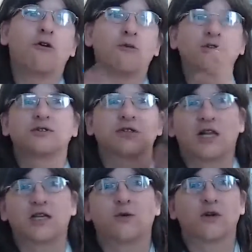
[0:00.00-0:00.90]
which will tell
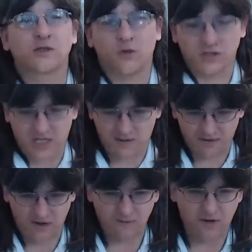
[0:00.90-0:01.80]
you what's coming
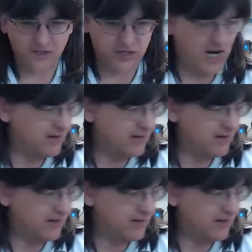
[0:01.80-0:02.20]
on my channel.